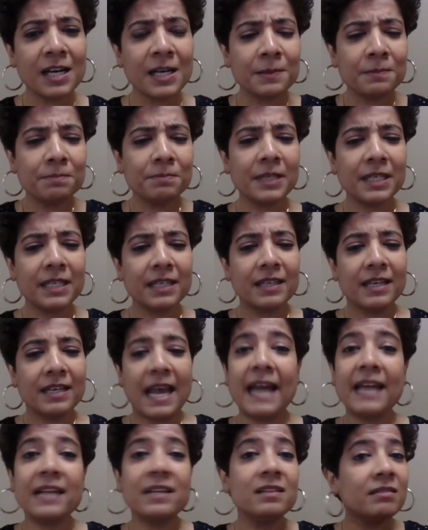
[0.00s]

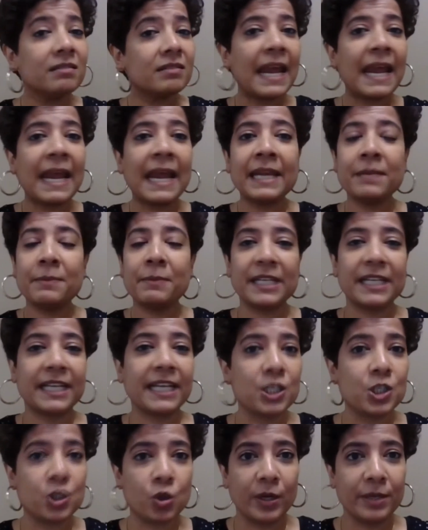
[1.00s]
and
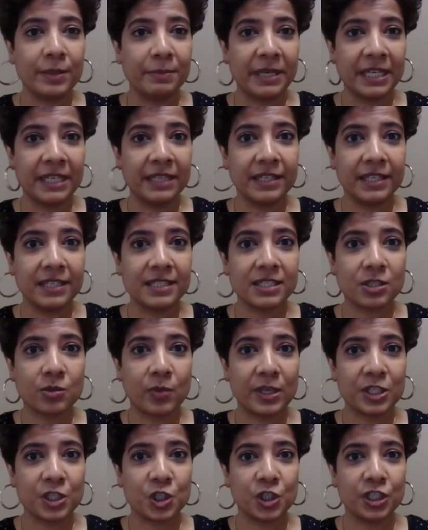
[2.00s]
anybody can join me in
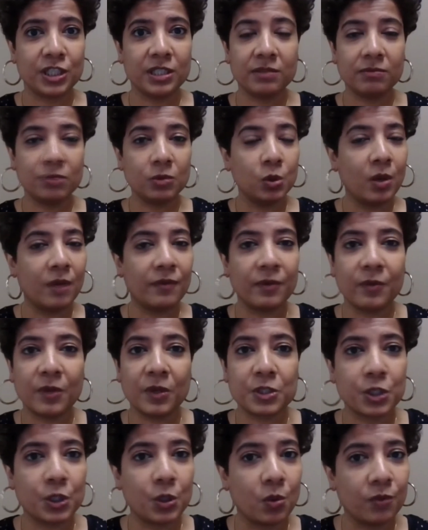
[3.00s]
this question,
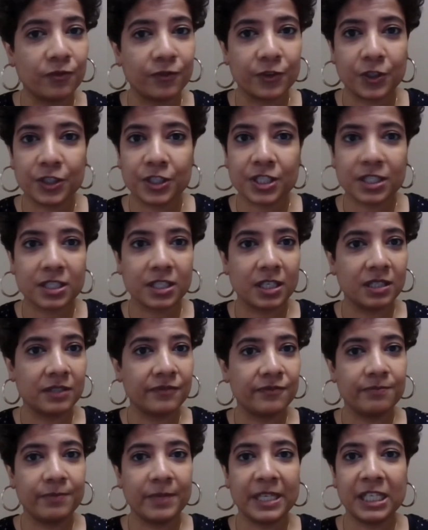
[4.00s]
whoever wants to go first,
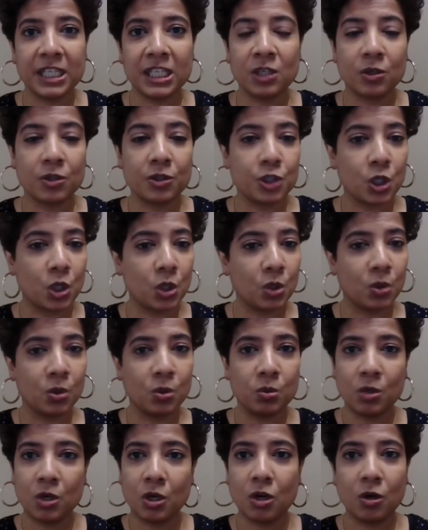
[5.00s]
if Minnie or
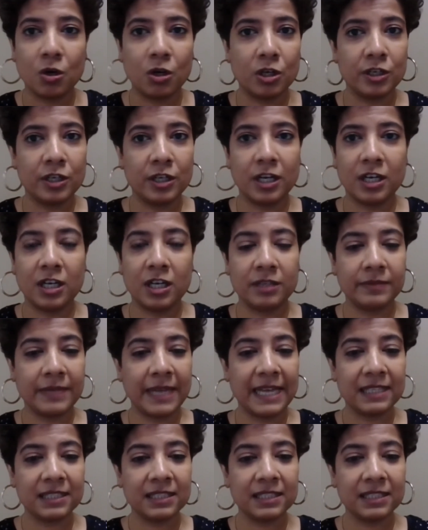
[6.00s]
Joe or